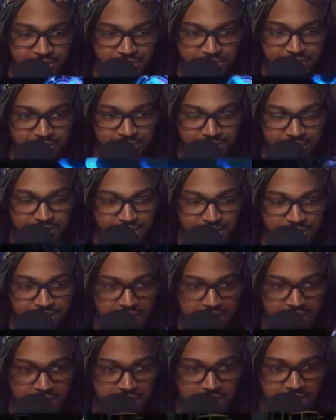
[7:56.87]

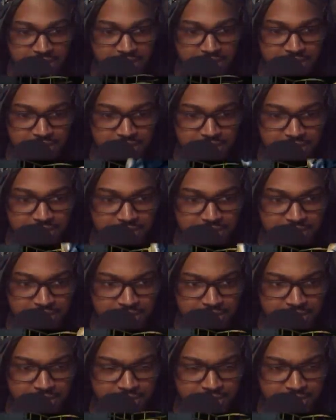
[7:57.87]

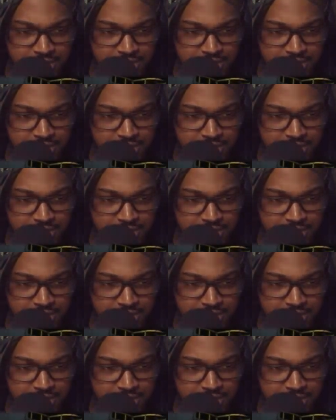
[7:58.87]
[no speech]